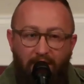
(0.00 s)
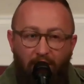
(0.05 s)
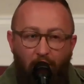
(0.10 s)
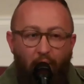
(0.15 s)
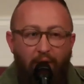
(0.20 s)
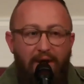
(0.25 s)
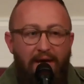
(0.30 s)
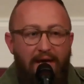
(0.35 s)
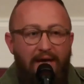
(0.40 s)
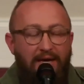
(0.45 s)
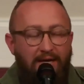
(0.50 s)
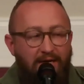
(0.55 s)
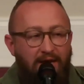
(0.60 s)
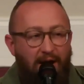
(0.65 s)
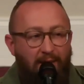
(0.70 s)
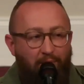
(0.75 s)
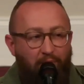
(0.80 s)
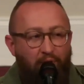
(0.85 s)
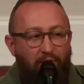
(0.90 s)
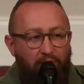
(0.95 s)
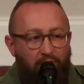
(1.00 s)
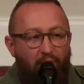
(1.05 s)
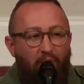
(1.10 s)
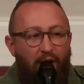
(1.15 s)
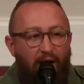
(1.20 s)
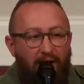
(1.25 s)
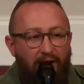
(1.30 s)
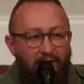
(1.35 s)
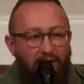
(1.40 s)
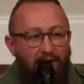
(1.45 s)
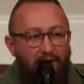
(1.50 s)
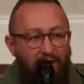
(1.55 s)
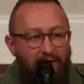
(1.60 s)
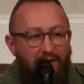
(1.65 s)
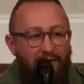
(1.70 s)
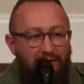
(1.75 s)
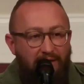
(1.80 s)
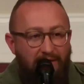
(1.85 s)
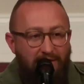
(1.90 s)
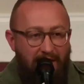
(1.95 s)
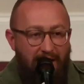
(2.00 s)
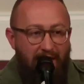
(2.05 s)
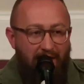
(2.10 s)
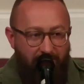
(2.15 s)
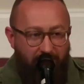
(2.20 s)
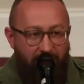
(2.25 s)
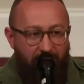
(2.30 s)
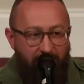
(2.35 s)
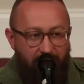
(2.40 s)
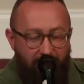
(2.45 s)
we end up with what? Death.